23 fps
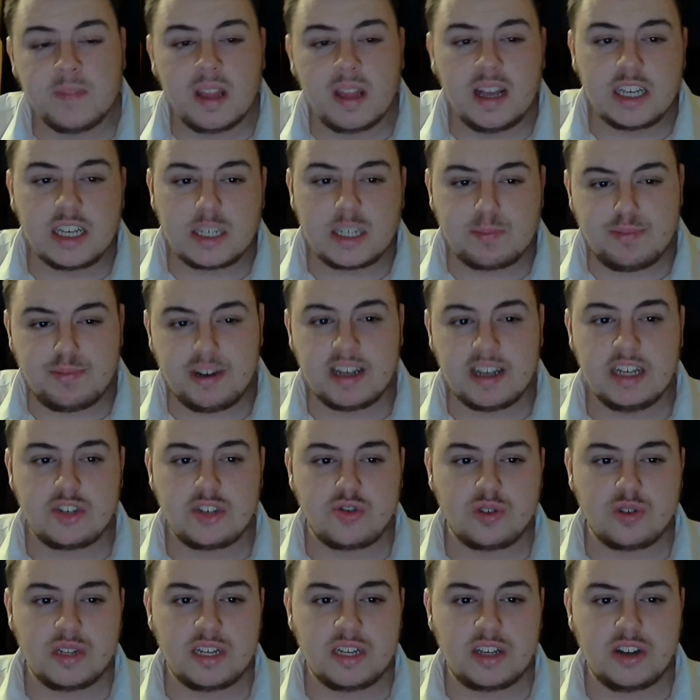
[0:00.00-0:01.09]
Spring, it's
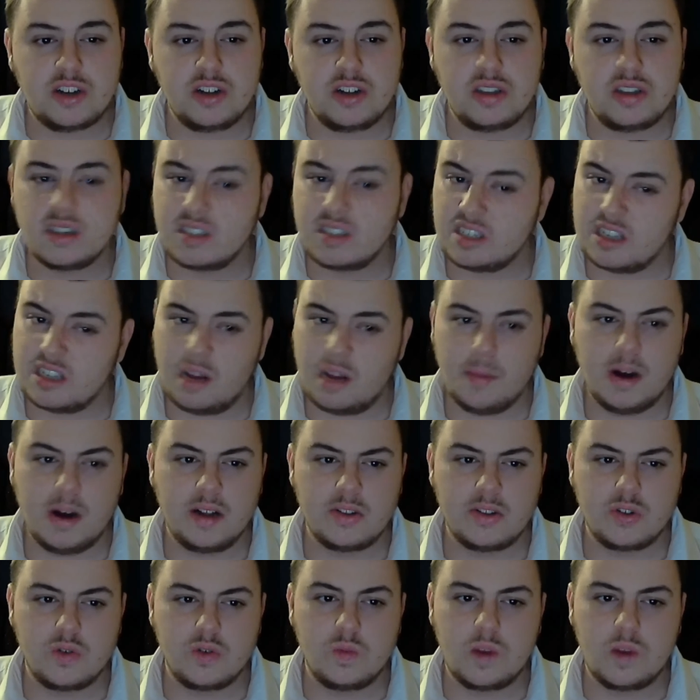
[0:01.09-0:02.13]
really good. Summer, don't